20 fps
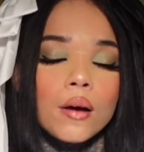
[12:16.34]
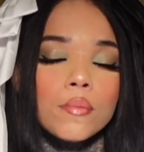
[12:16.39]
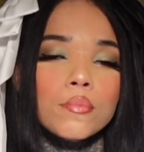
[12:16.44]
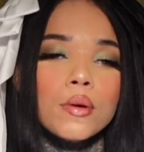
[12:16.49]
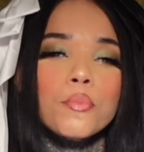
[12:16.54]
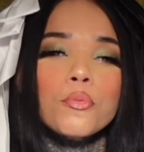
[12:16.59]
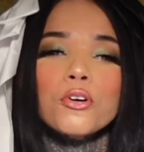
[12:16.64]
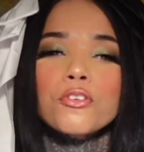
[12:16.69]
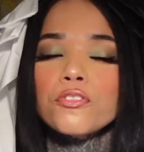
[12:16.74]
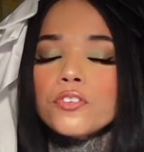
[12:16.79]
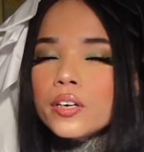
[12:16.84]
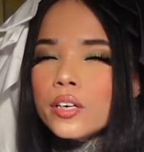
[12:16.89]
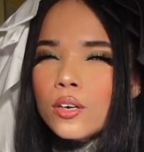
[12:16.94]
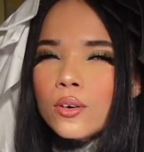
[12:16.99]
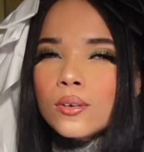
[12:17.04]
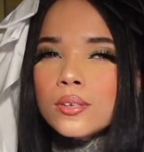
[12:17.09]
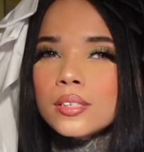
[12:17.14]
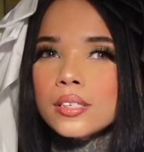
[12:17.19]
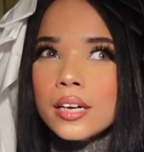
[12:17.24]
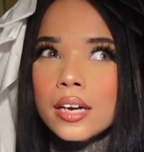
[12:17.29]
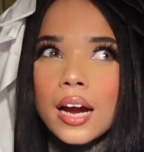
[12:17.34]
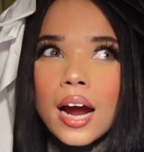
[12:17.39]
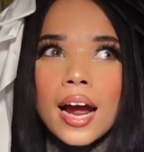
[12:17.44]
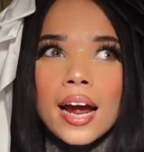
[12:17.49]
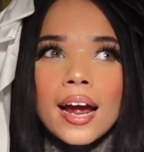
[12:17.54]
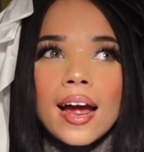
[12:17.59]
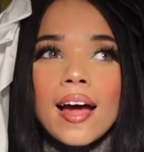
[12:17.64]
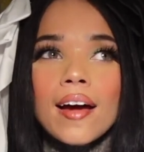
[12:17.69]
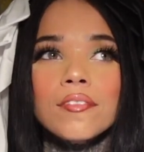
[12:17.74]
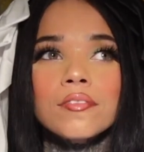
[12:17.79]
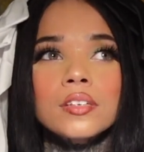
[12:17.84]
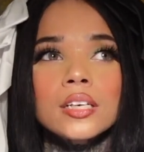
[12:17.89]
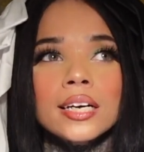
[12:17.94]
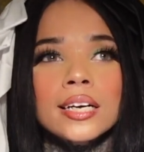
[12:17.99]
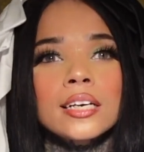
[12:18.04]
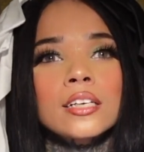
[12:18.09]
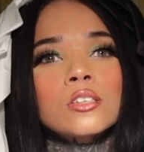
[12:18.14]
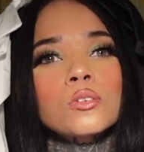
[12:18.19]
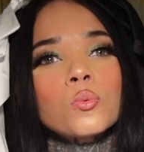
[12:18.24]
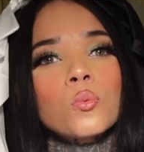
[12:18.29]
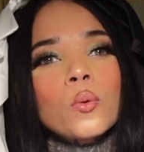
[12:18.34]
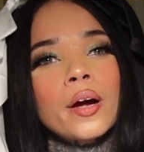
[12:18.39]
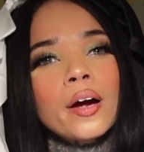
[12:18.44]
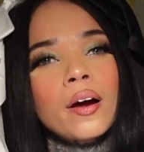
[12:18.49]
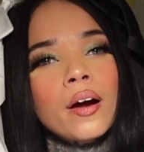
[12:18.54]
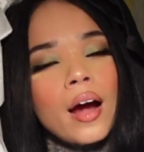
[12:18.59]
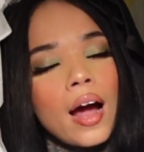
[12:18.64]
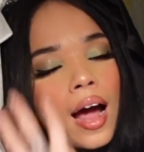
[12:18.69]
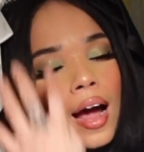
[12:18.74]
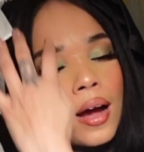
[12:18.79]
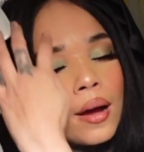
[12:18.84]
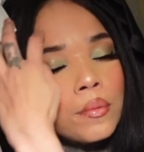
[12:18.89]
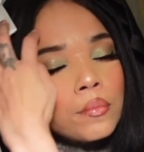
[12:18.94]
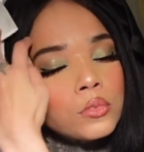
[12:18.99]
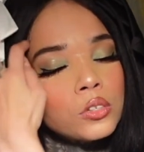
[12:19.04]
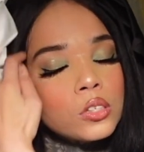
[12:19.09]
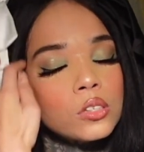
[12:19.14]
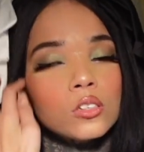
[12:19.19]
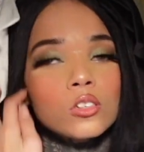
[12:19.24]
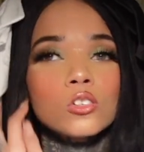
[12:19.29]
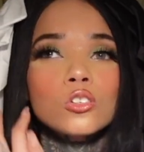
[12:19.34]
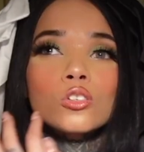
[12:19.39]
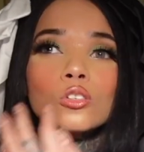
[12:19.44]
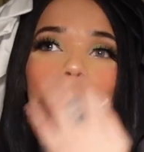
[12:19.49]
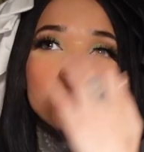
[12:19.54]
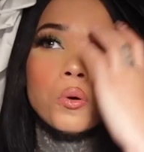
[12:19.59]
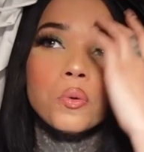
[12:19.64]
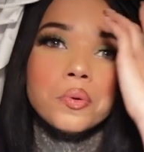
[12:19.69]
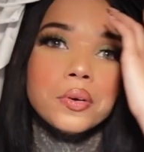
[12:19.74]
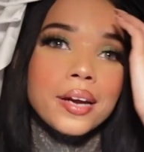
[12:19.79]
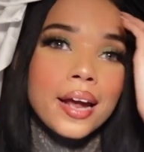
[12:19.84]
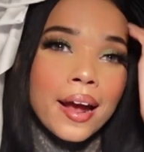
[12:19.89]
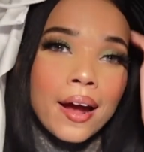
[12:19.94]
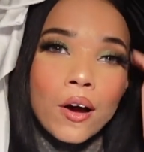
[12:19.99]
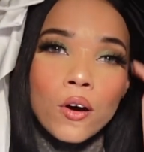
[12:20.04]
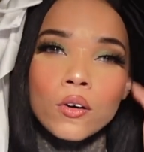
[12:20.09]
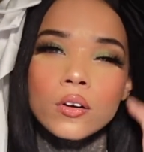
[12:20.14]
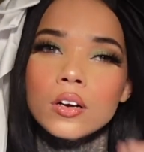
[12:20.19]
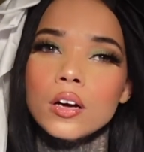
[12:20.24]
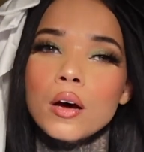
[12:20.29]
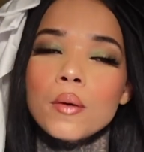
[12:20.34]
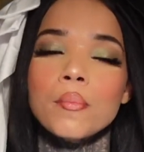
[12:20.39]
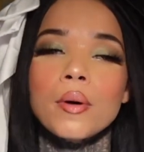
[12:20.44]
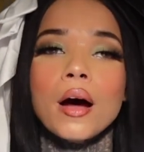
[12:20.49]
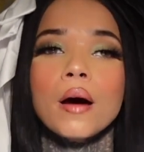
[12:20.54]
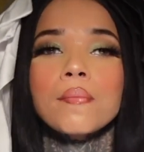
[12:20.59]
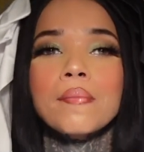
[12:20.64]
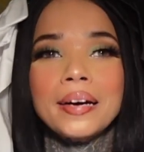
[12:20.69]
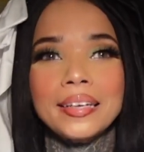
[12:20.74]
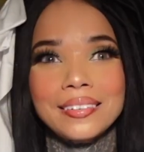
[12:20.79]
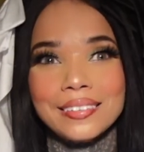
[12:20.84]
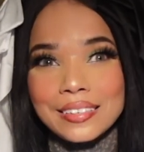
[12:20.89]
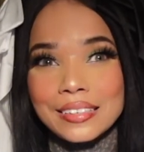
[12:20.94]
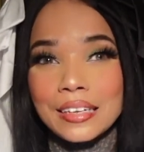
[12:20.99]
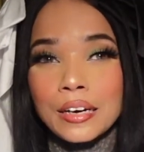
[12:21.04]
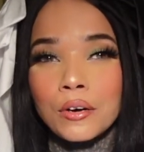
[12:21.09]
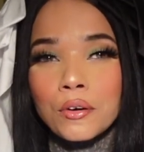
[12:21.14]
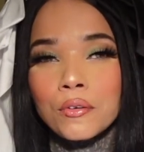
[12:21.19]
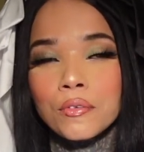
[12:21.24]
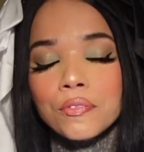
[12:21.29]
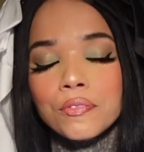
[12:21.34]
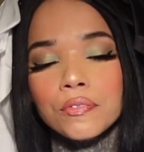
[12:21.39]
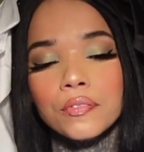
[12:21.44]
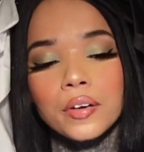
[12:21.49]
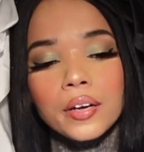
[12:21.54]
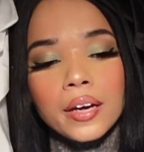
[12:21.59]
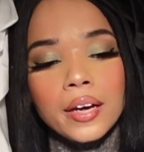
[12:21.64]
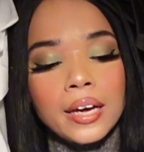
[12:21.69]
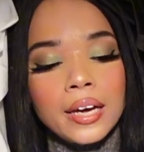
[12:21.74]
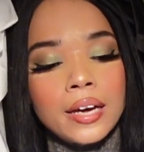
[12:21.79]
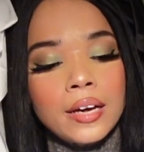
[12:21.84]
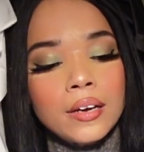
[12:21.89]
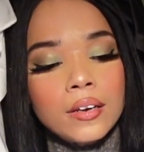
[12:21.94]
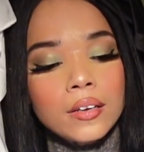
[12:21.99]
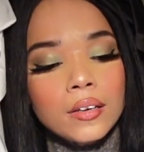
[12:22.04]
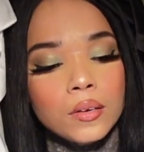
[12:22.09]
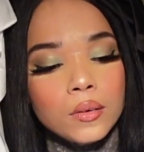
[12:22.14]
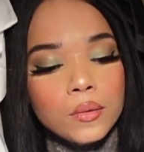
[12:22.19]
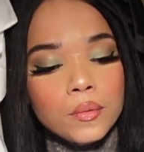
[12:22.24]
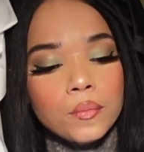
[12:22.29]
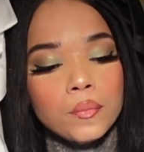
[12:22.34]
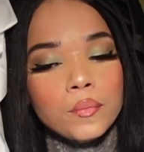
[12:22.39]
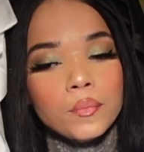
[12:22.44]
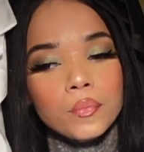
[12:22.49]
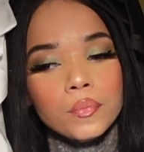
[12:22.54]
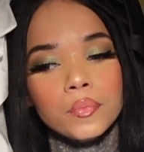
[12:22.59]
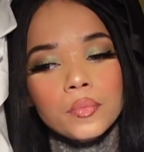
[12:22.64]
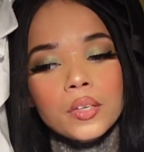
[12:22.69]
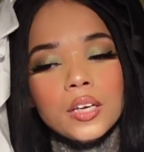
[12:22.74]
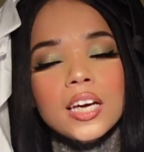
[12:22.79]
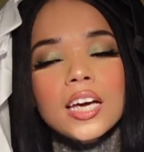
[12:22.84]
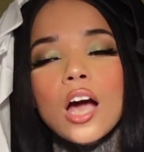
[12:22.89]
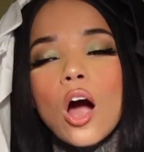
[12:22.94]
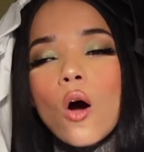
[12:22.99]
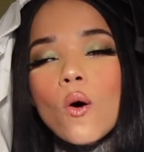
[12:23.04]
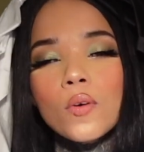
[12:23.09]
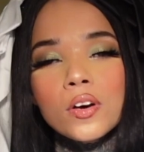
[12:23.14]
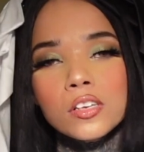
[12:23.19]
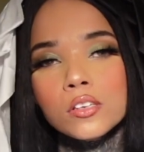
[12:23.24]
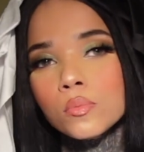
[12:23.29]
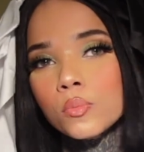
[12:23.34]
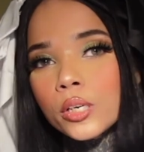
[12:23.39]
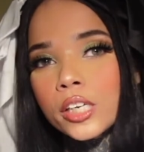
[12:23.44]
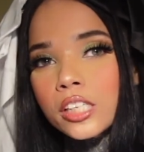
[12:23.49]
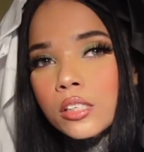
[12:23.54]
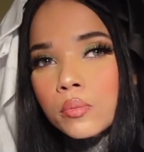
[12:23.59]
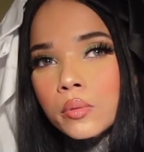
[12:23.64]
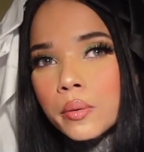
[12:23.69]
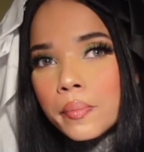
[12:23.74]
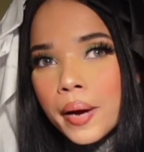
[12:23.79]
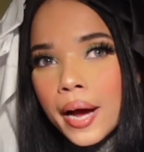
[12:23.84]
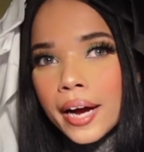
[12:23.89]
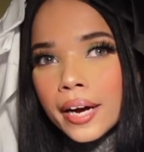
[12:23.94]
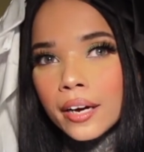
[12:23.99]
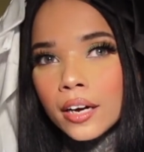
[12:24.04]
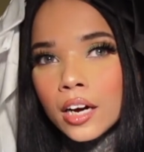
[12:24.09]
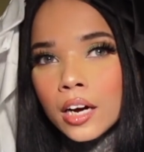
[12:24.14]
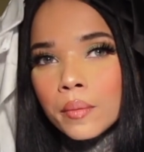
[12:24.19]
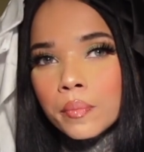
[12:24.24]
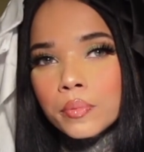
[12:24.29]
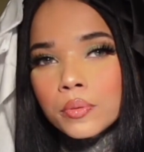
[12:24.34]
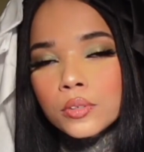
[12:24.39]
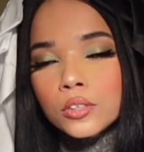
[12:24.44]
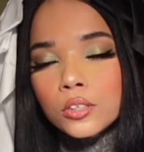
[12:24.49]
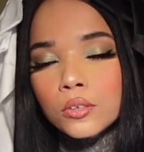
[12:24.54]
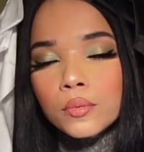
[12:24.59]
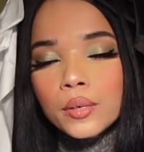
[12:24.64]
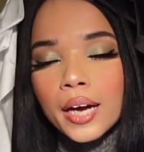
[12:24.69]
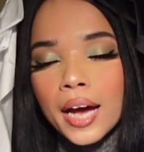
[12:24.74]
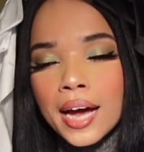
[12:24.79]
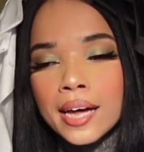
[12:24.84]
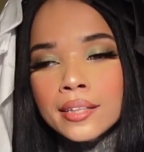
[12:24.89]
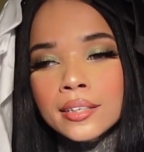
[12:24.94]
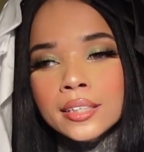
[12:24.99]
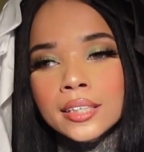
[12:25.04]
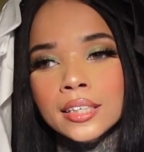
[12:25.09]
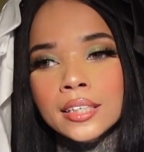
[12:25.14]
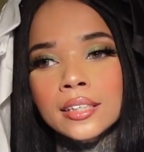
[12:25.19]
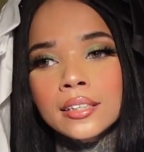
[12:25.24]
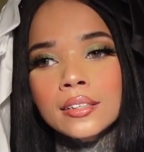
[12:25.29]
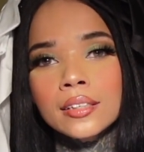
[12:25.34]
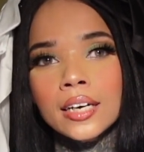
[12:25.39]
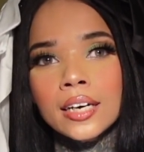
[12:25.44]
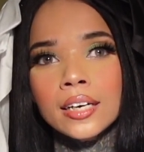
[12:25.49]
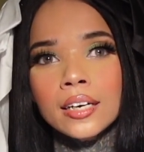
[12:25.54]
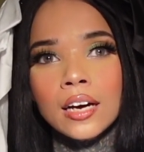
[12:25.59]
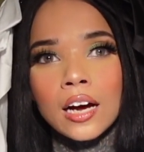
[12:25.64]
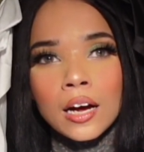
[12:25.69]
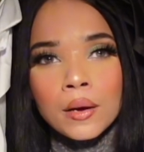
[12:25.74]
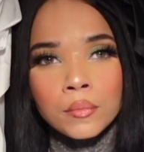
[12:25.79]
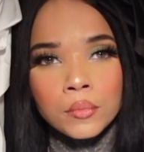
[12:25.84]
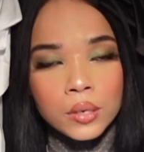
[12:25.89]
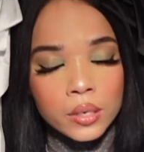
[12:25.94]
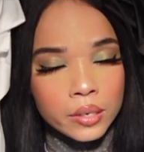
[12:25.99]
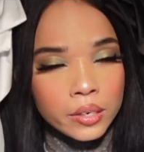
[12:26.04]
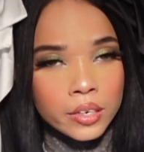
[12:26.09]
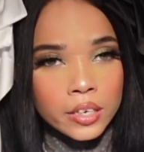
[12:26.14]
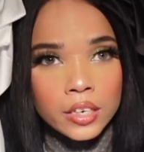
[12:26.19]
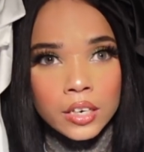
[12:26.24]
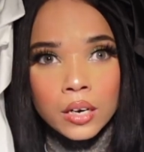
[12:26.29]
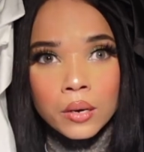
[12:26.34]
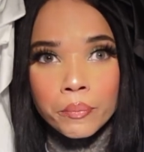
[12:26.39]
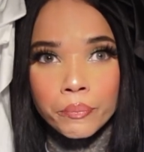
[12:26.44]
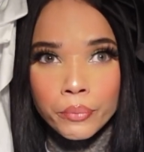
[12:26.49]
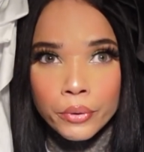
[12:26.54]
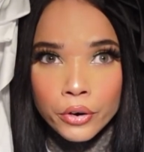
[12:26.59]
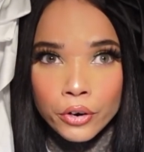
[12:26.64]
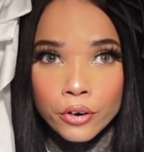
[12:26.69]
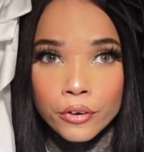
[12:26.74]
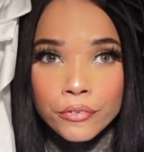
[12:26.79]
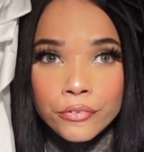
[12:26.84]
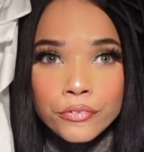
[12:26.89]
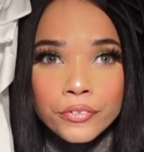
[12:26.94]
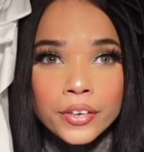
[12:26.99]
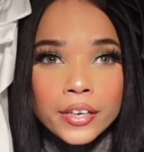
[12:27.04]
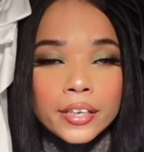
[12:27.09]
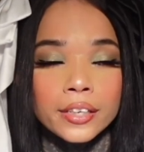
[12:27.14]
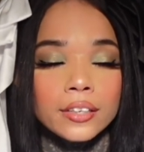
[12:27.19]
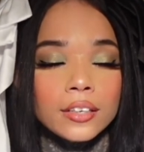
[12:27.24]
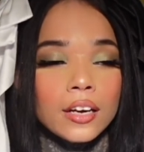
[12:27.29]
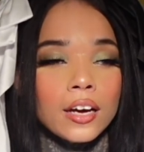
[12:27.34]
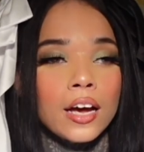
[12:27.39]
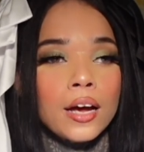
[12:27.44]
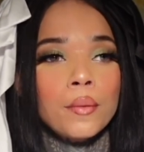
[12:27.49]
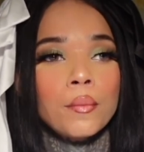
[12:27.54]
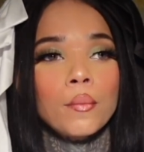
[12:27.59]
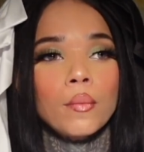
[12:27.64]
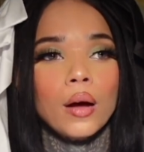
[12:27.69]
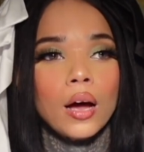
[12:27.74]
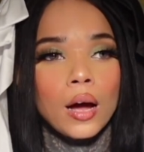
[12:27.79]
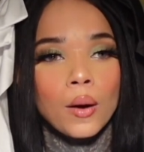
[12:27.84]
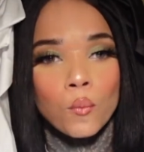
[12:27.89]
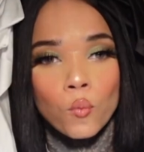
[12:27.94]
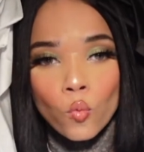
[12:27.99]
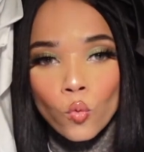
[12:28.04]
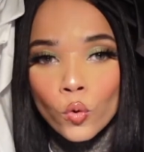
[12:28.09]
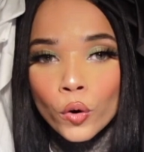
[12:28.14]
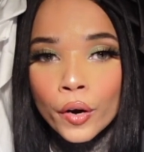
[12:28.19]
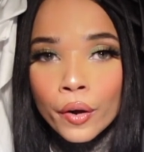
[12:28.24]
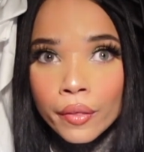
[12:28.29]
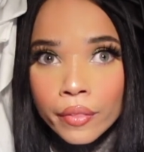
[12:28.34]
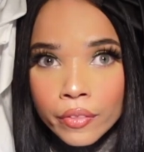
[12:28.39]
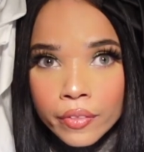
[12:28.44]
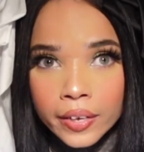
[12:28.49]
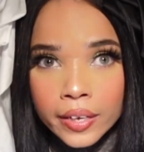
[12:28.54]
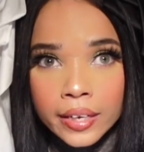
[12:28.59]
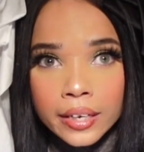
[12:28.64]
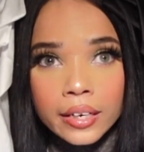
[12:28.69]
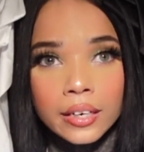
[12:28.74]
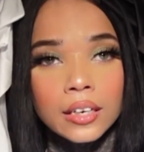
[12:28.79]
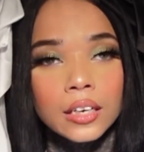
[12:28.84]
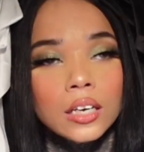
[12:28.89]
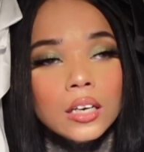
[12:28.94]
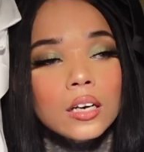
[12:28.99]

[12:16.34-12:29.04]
My boyfriend knows that I have days where I'm just so down about myself, and he always brings me back up to reality that I'm good, I'm perfect, I'm worth it.